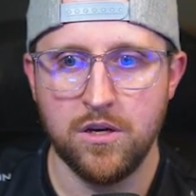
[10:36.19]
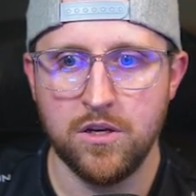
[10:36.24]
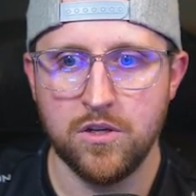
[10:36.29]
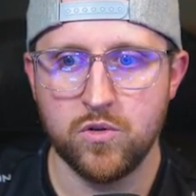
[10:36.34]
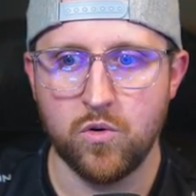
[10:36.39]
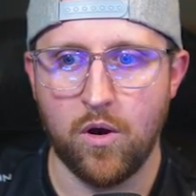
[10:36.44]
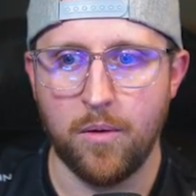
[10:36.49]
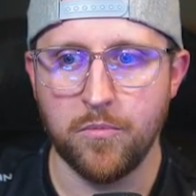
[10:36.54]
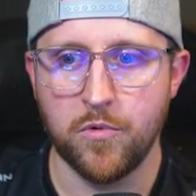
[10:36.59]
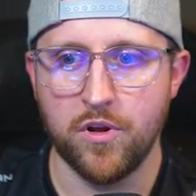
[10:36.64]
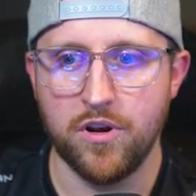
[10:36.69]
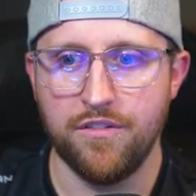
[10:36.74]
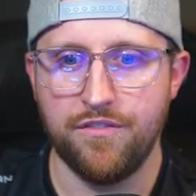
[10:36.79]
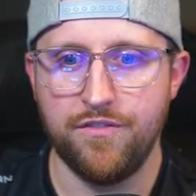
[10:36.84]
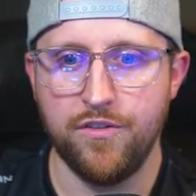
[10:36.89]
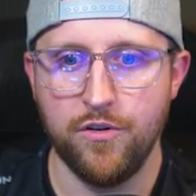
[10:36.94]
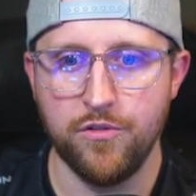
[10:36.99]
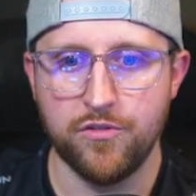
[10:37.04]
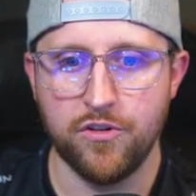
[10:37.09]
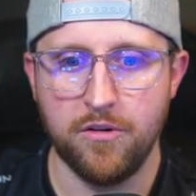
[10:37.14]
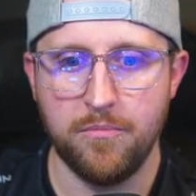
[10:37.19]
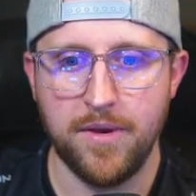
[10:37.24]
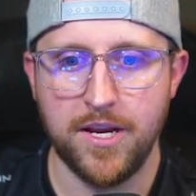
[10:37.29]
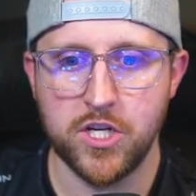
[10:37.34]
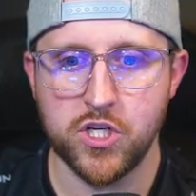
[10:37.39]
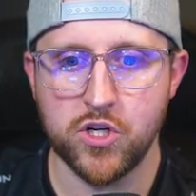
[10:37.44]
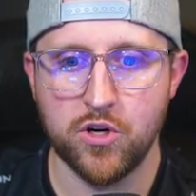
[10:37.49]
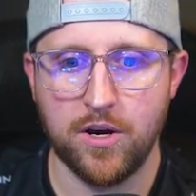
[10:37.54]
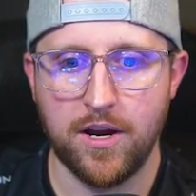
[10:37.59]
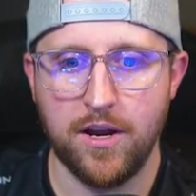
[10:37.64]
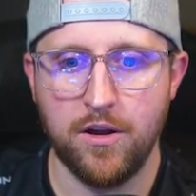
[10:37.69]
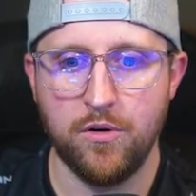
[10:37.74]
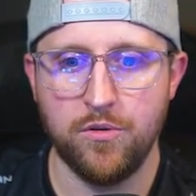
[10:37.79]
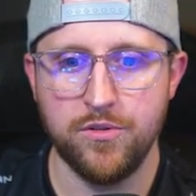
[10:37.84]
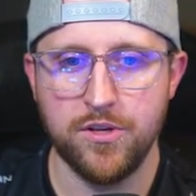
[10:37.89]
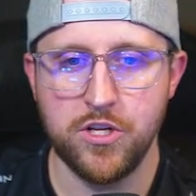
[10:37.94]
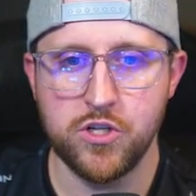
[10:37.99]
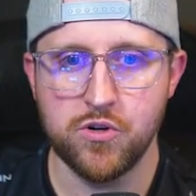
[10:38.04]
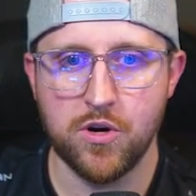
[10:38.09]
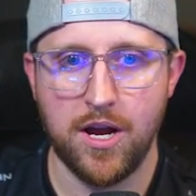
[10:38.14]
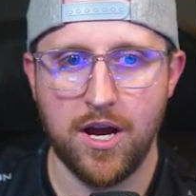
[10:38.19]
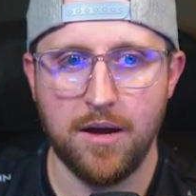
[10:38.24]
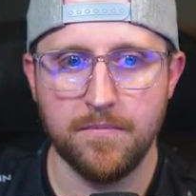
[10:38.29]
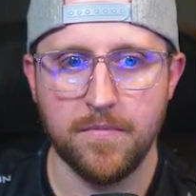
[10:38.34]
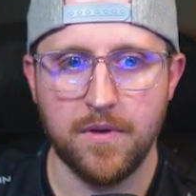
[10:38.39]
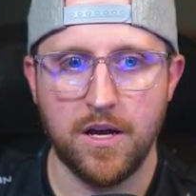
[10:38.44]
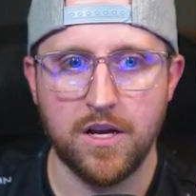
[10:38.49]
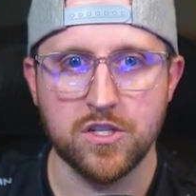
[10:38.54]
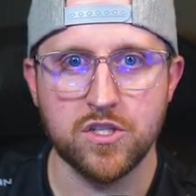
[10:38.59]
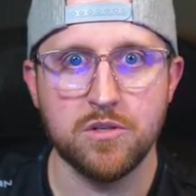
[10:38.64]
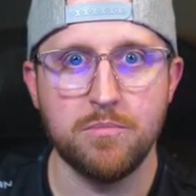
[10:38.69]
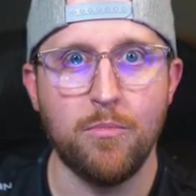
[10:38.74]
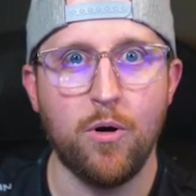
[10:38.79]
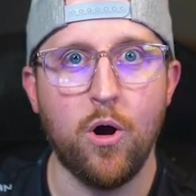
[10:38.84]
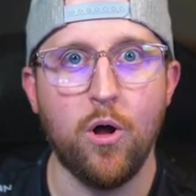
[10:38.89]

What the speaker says: So I'm going to filter and make sure I only drop a small